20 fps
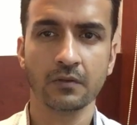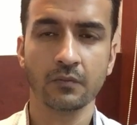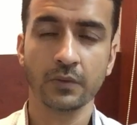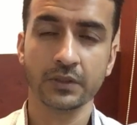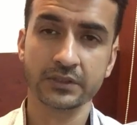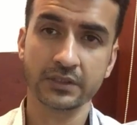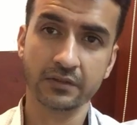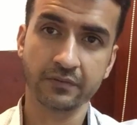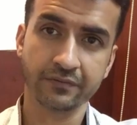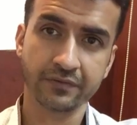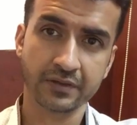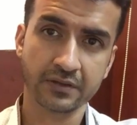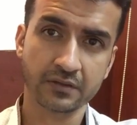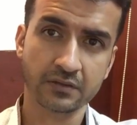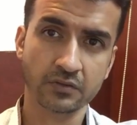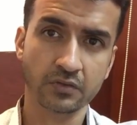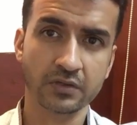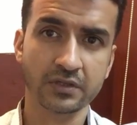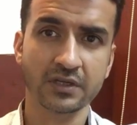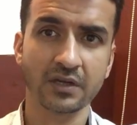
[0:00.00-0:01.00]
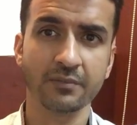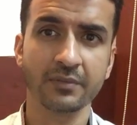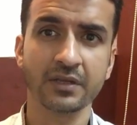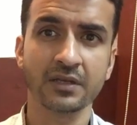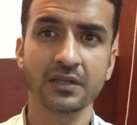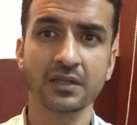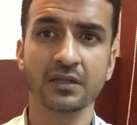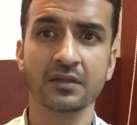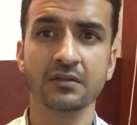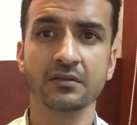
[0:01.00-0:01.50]
Where the difference could come
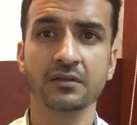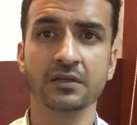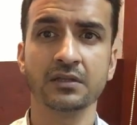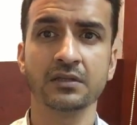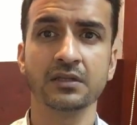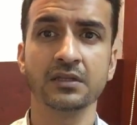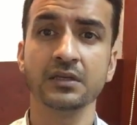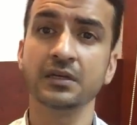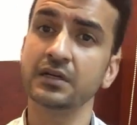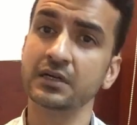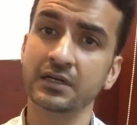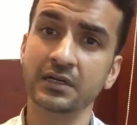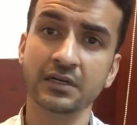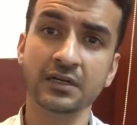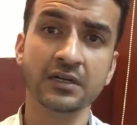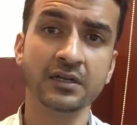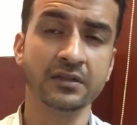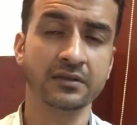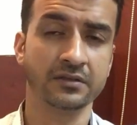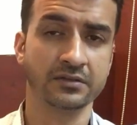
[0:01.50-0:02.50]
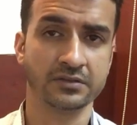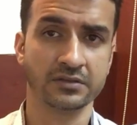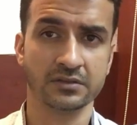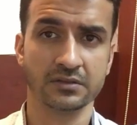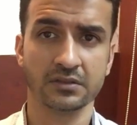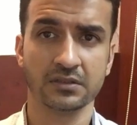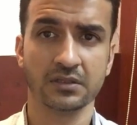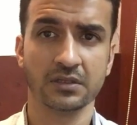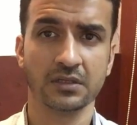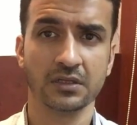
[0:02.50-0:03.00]
in is in the early
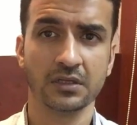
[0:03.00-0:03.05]
decision.